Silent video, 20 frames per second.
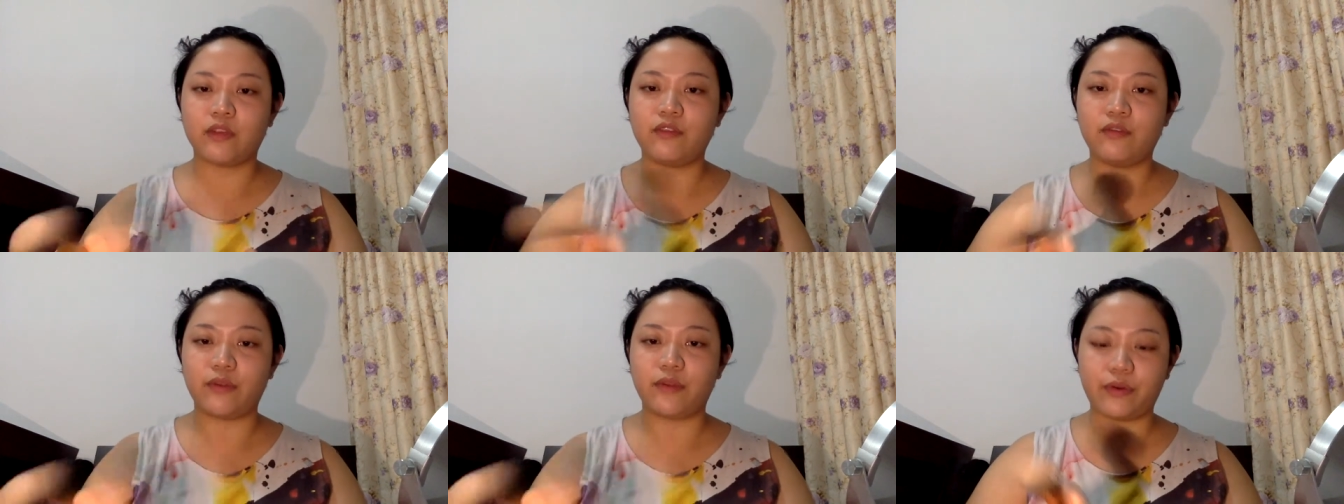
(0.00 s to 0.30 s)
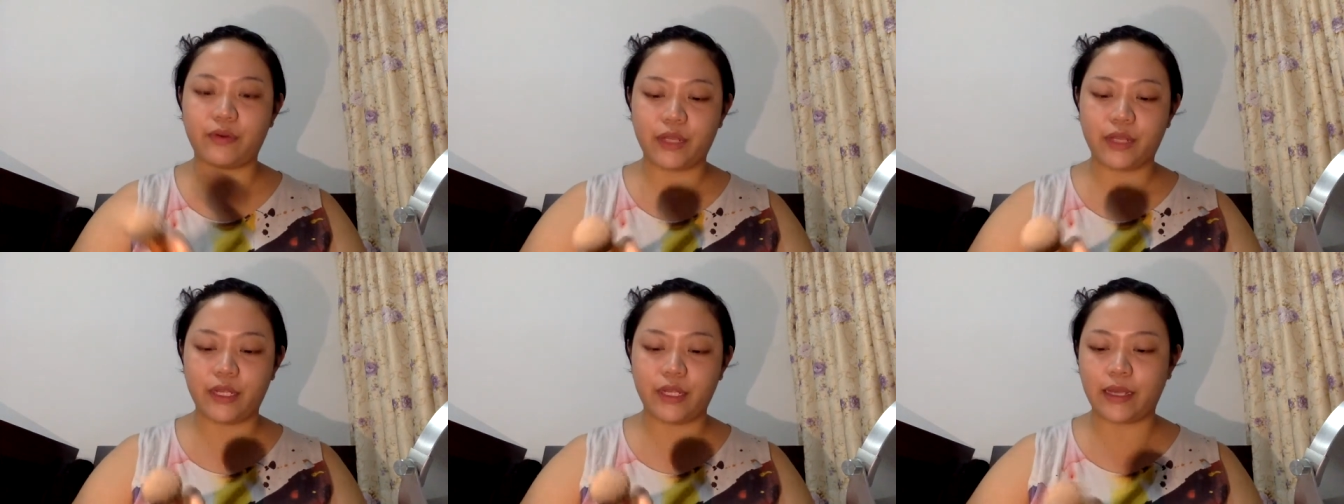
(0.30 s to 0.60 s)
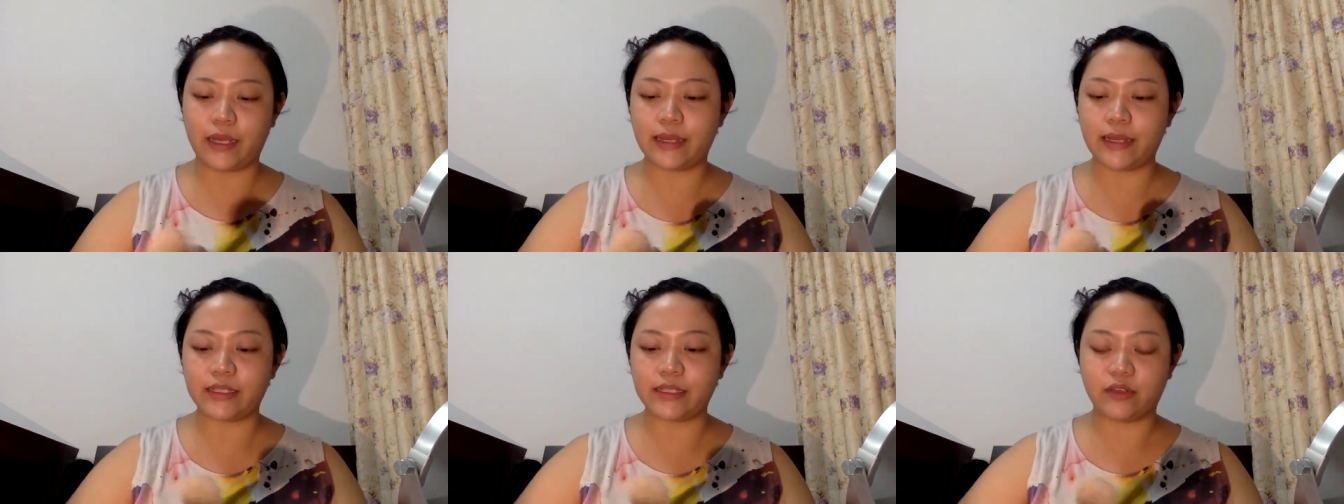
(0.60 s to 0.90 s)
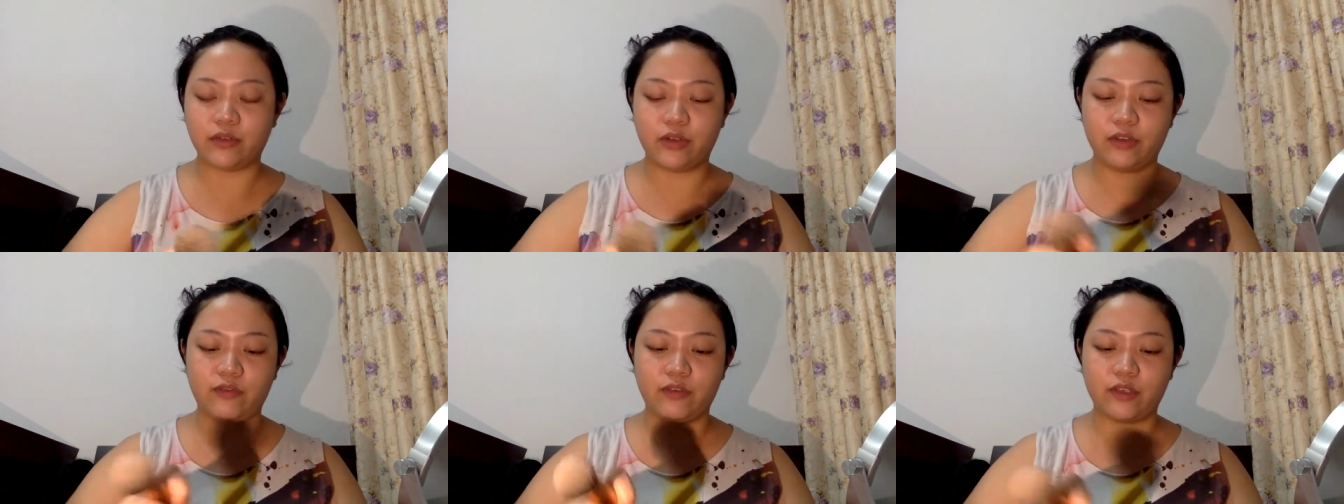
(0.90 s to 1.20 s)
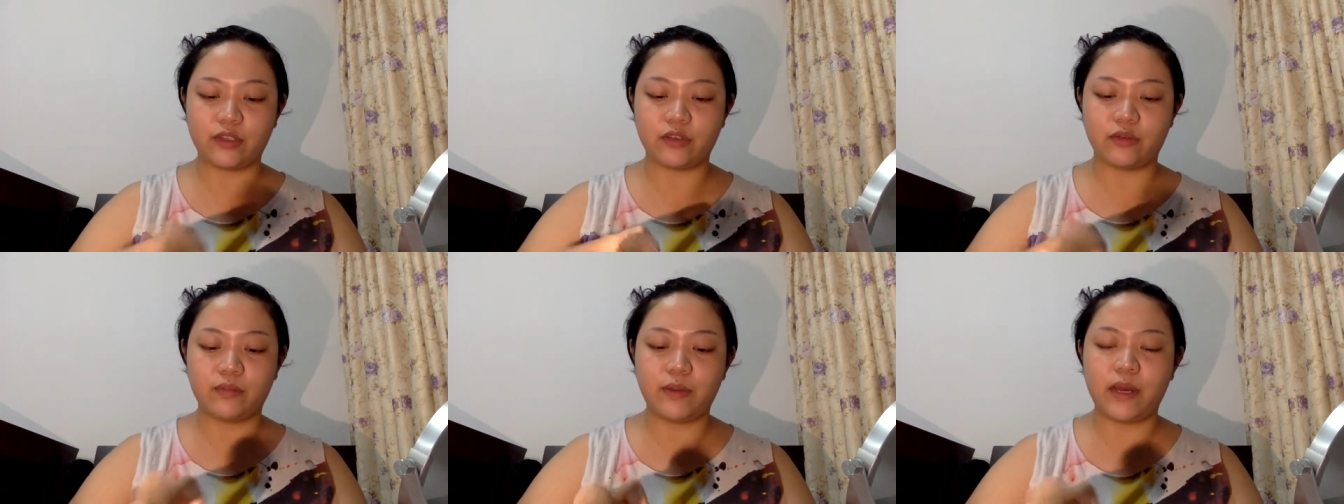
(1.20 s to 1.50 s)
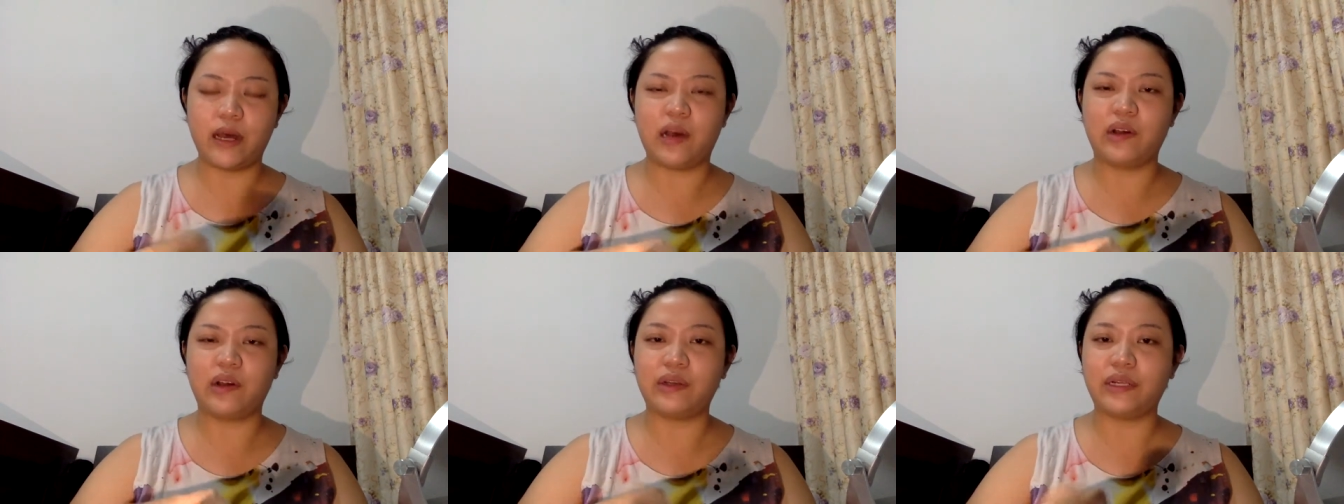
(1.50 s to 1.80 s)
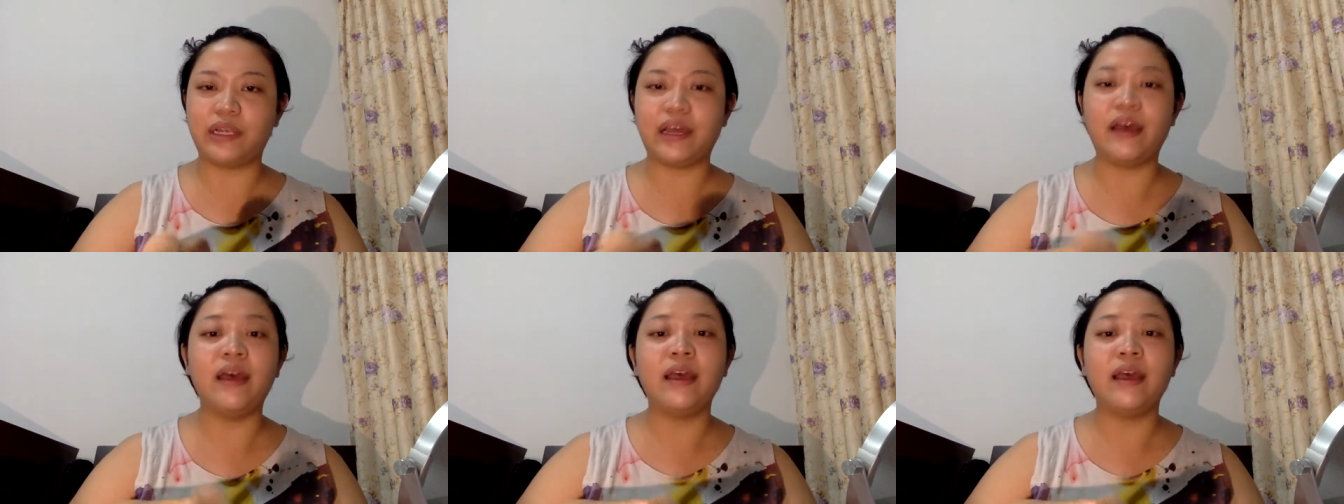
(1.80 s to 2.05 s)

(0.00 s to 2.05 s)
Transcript: Very nice universal powder.